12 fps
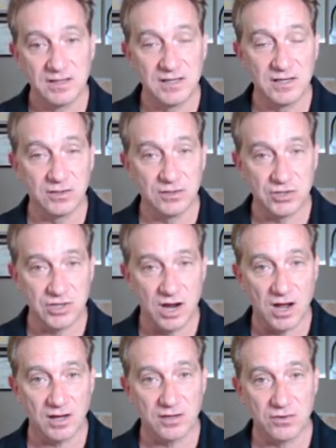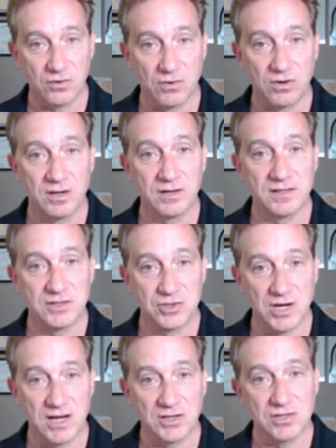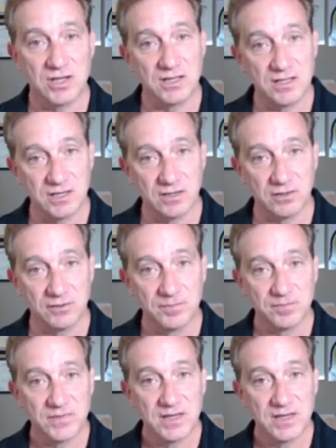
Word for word: the yield shock or the change to the yield,